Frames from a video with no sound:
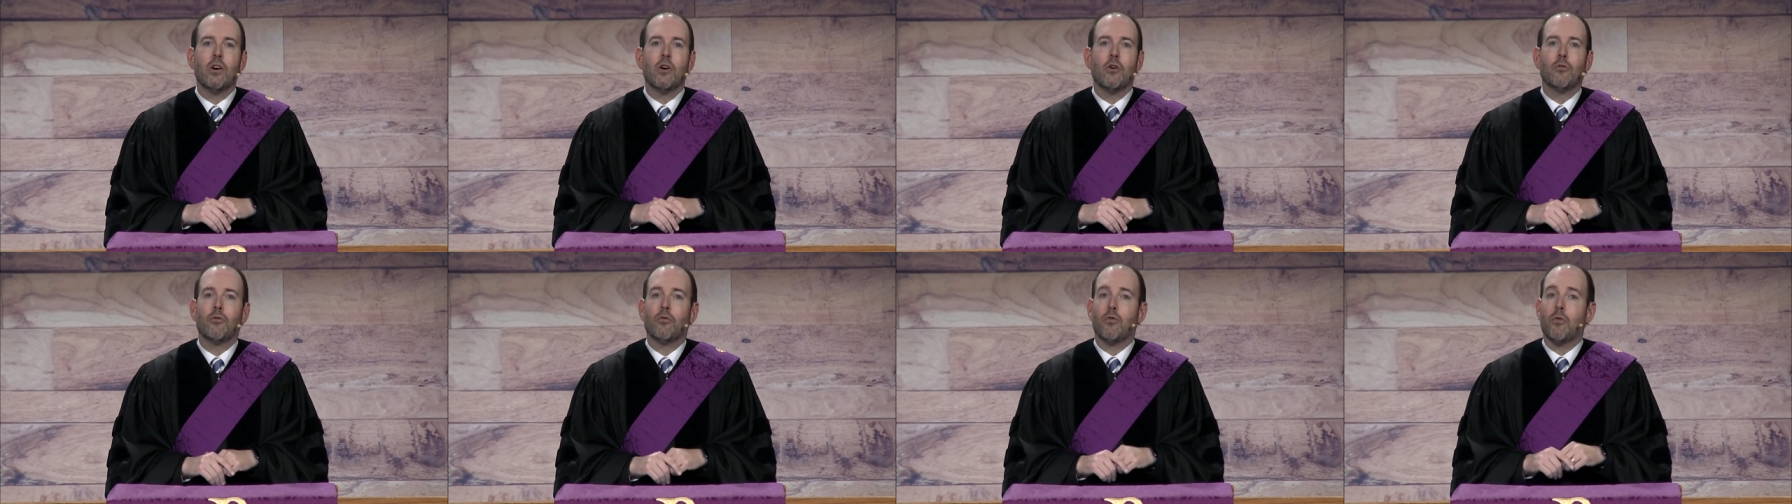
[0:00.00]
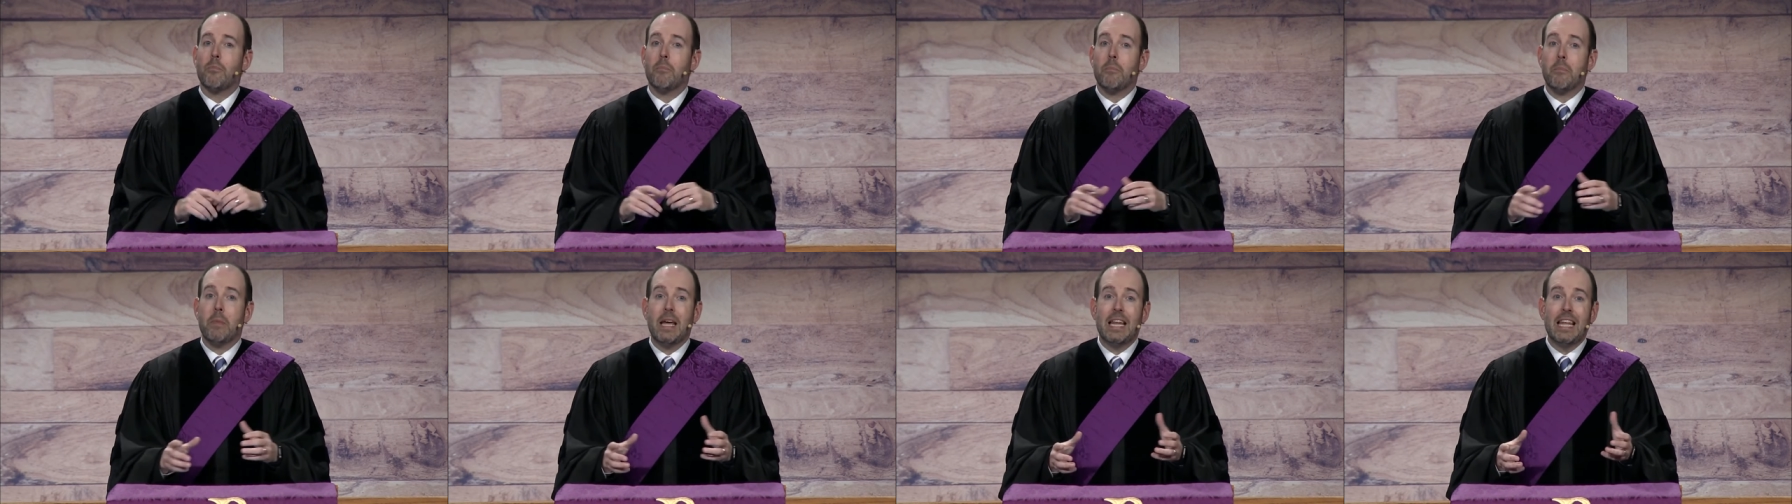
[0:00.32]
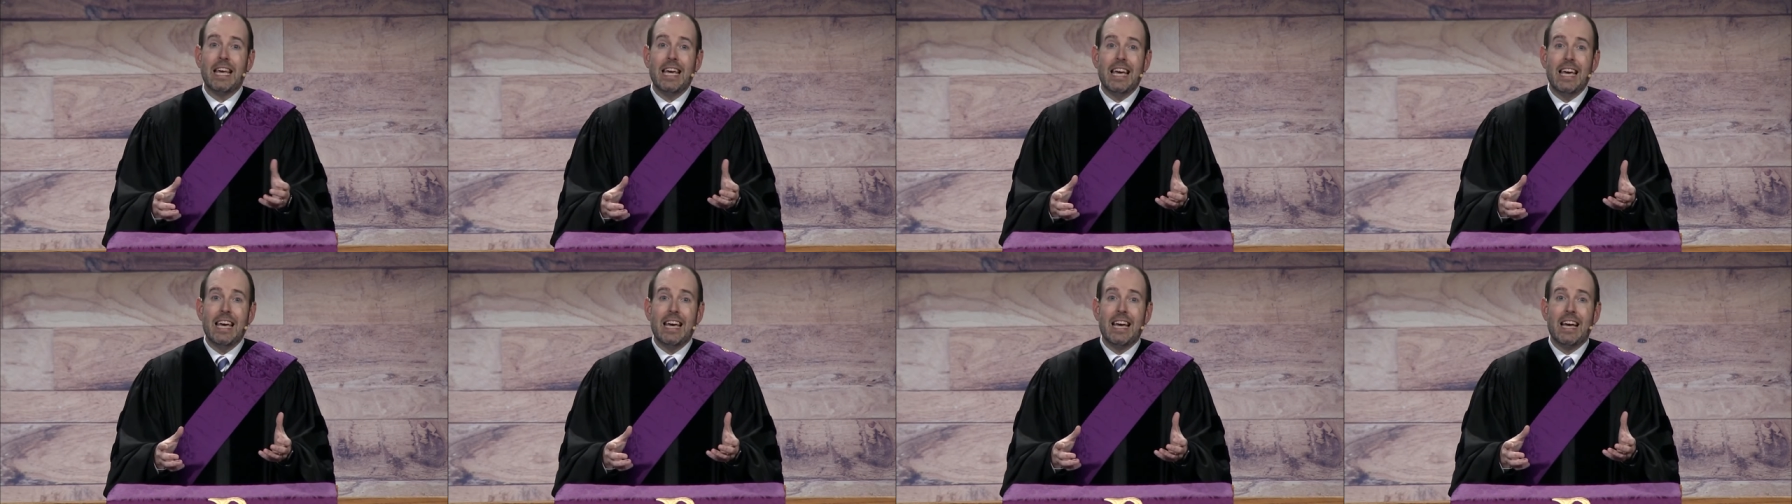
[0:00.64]
For
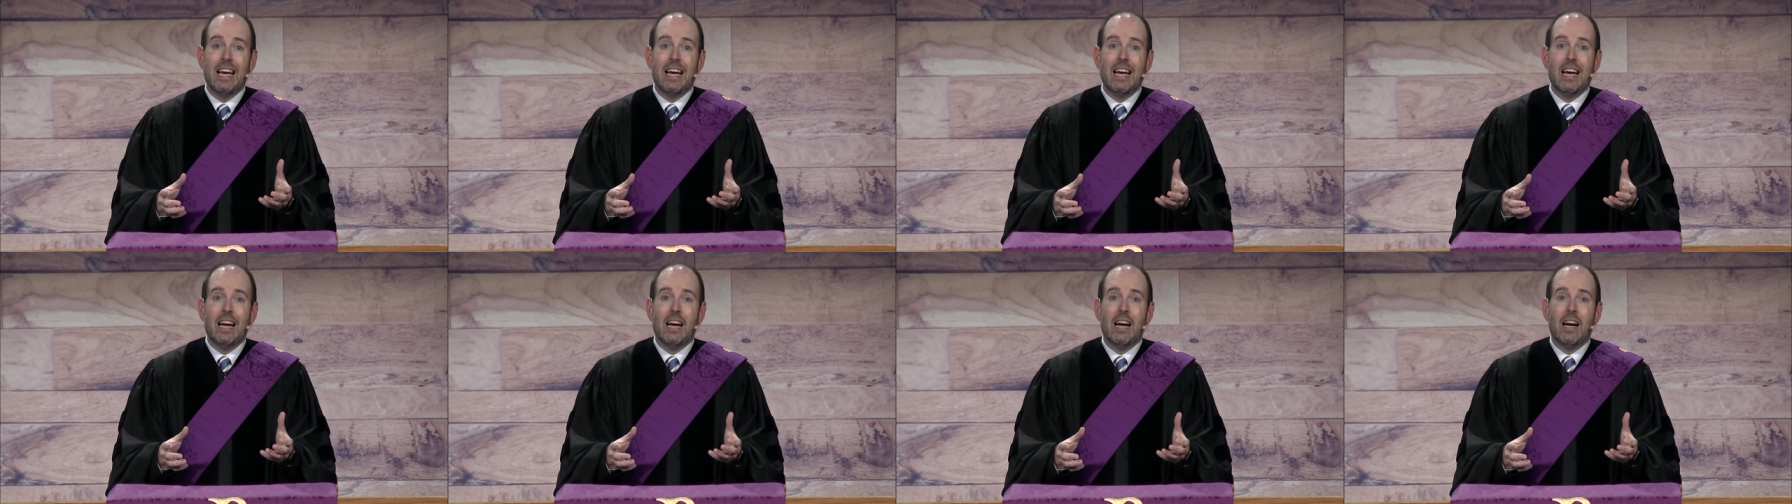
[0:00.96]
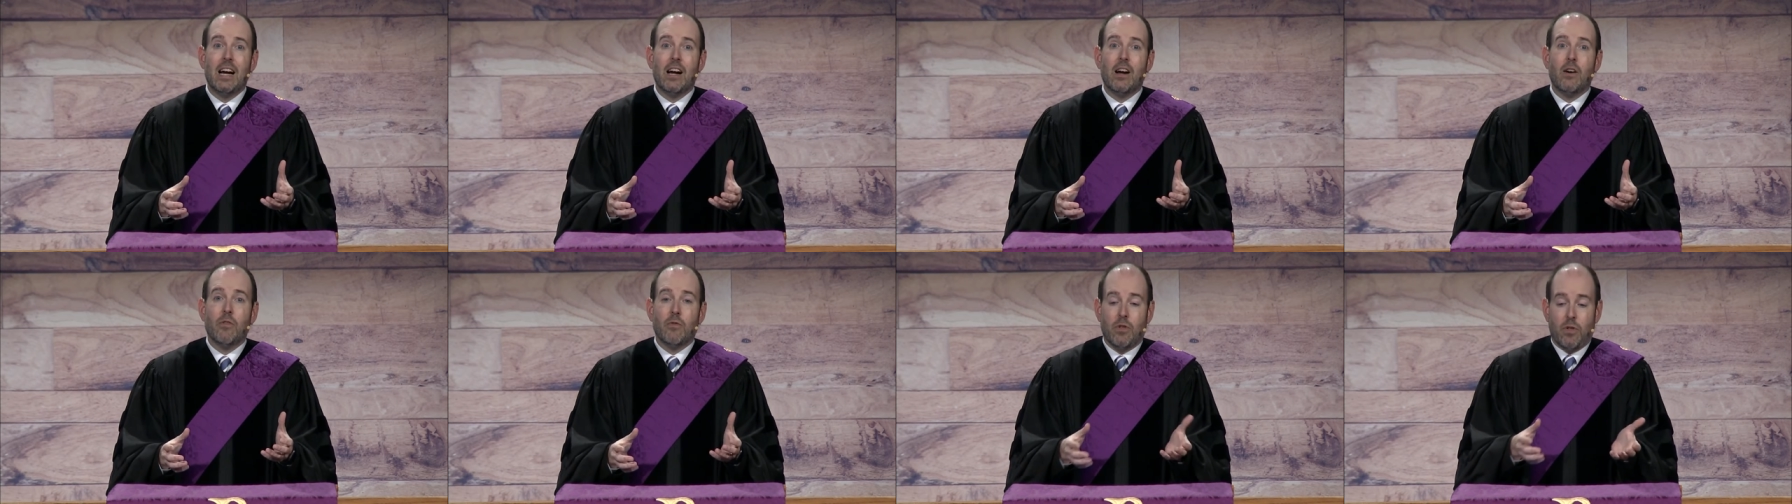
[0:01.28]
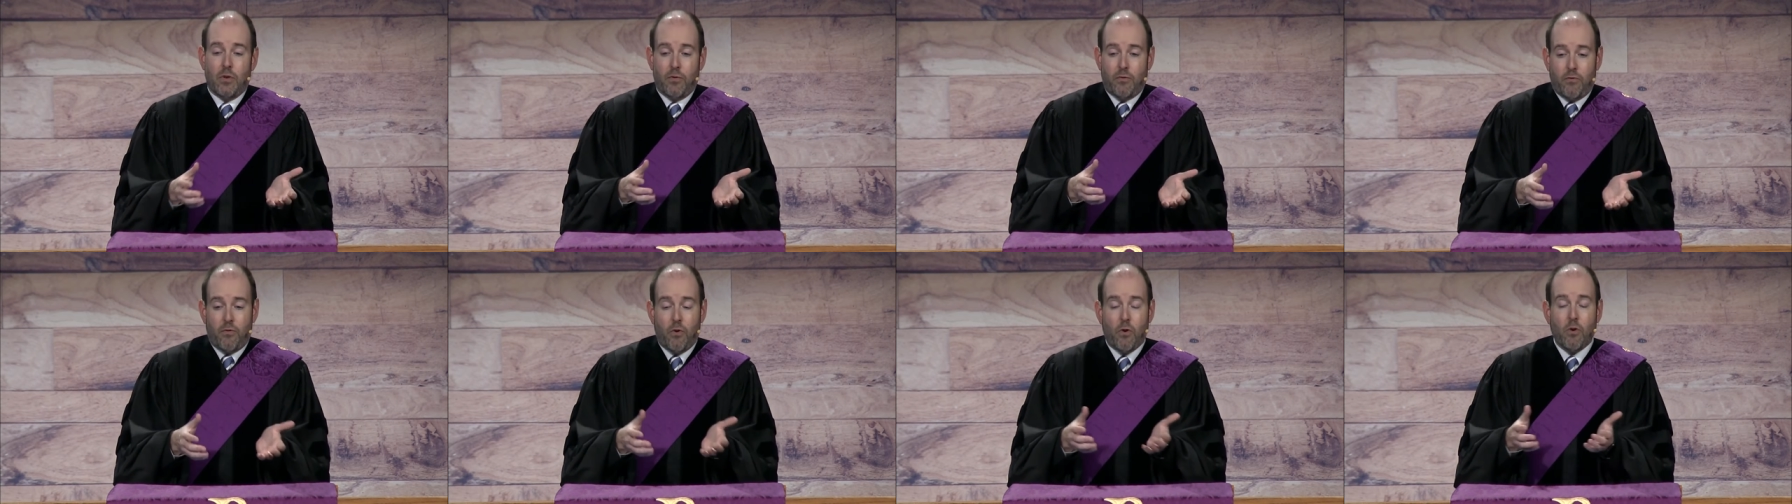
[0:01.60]
many, for
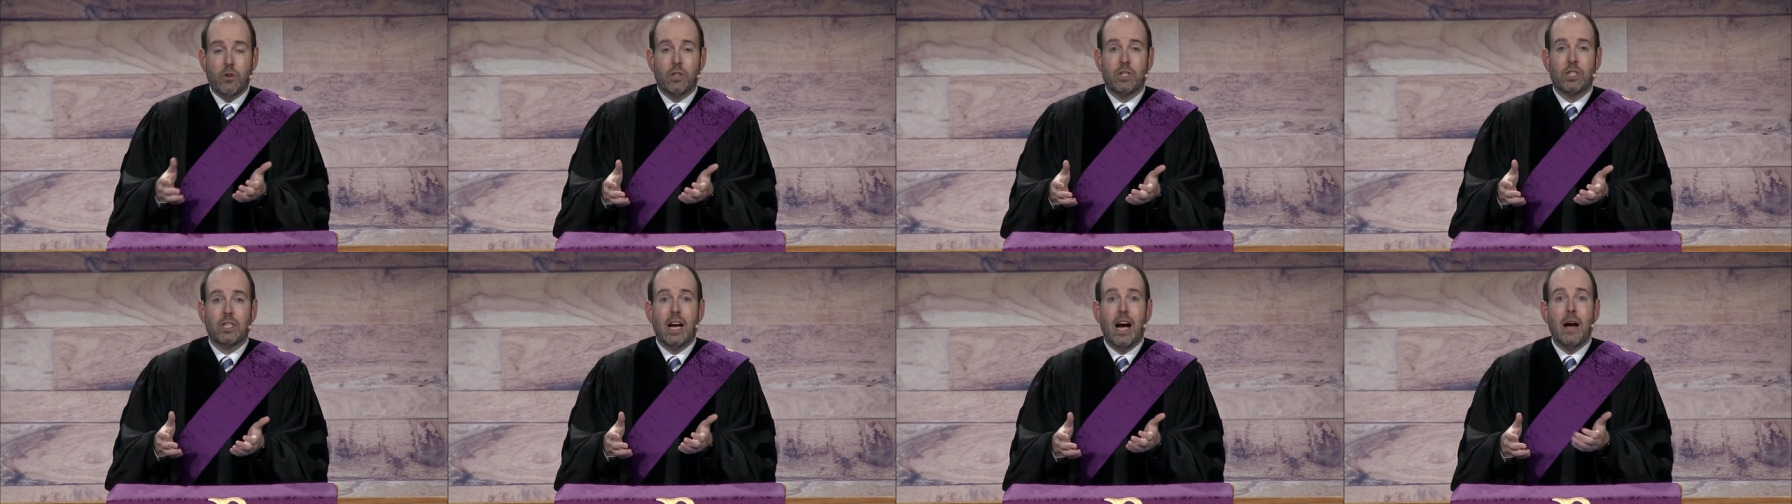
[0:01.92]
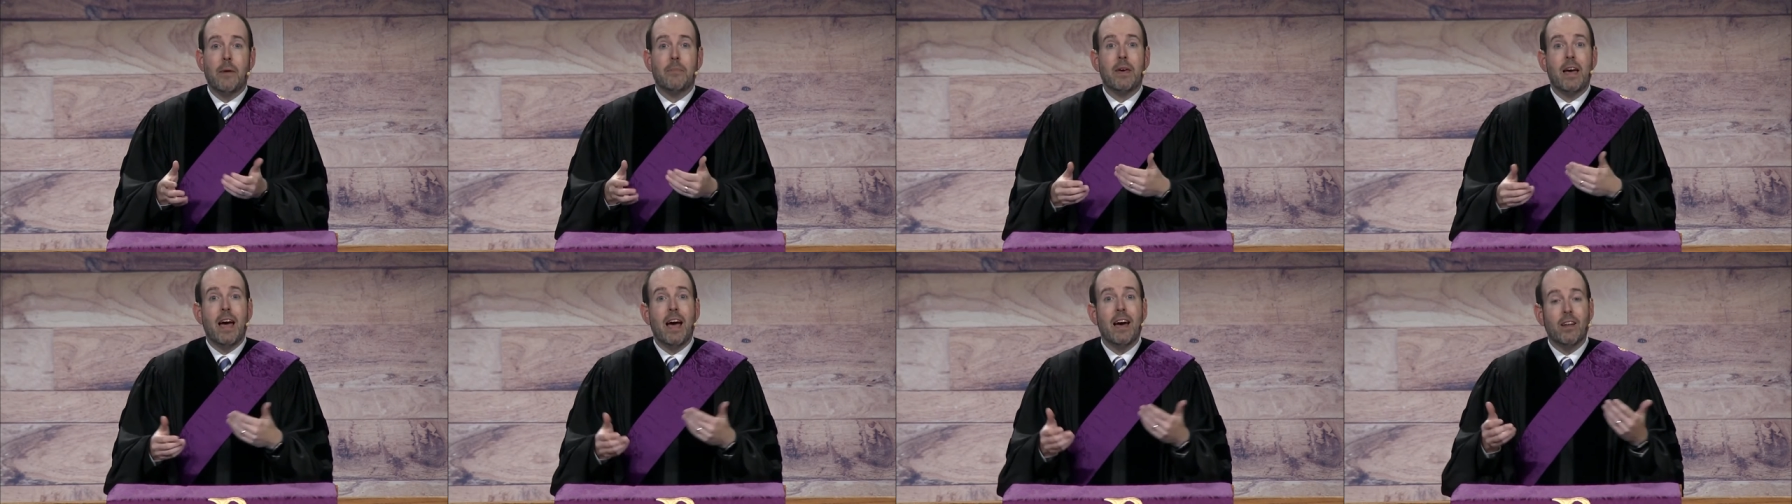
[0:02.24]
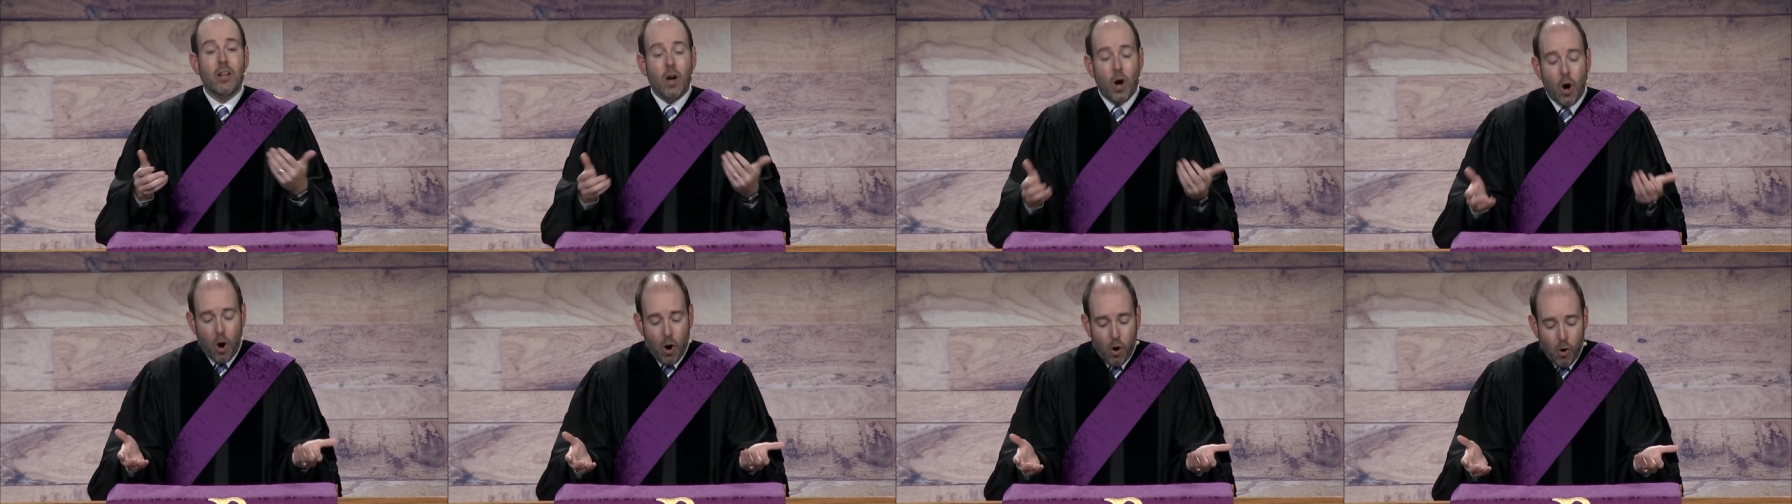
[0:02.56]
the first time, they
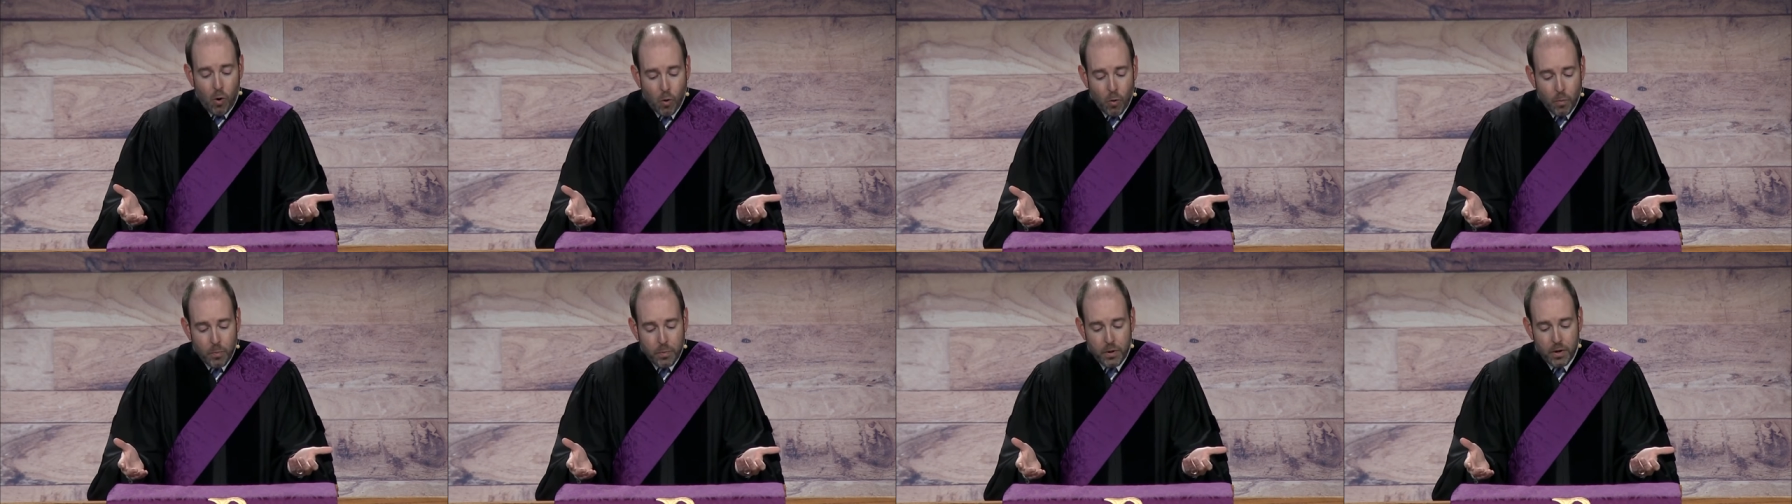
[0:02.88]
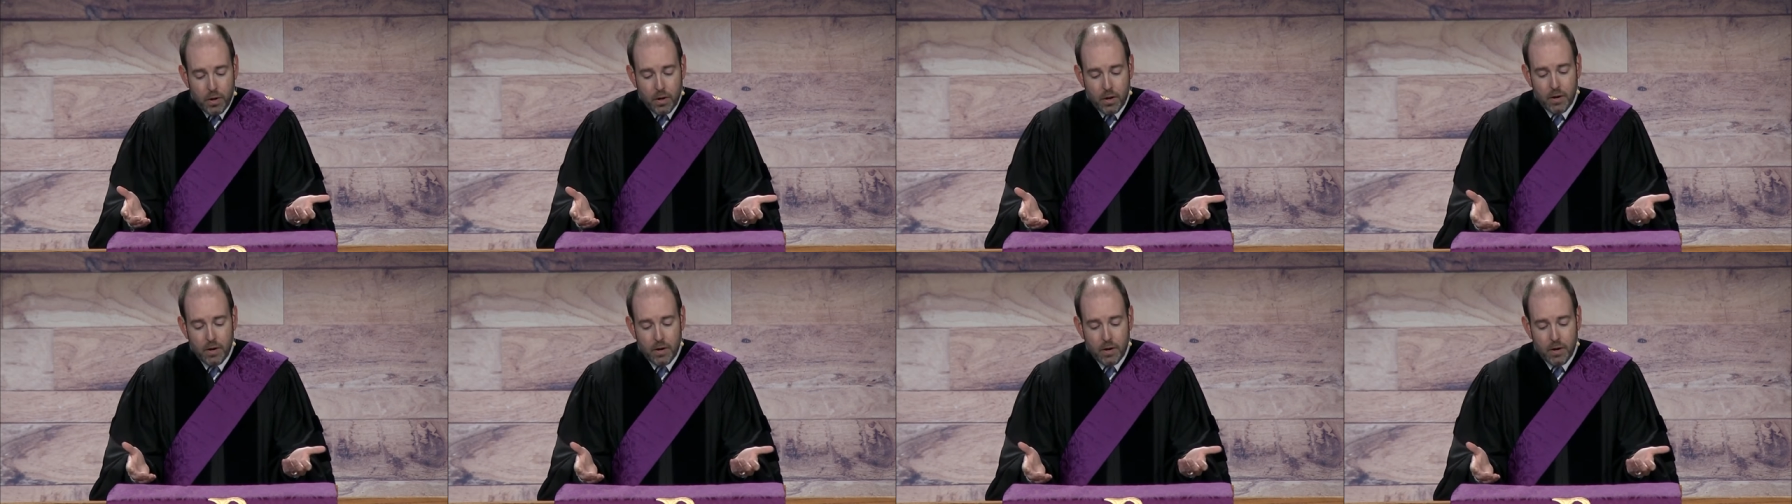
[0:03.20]
had hope.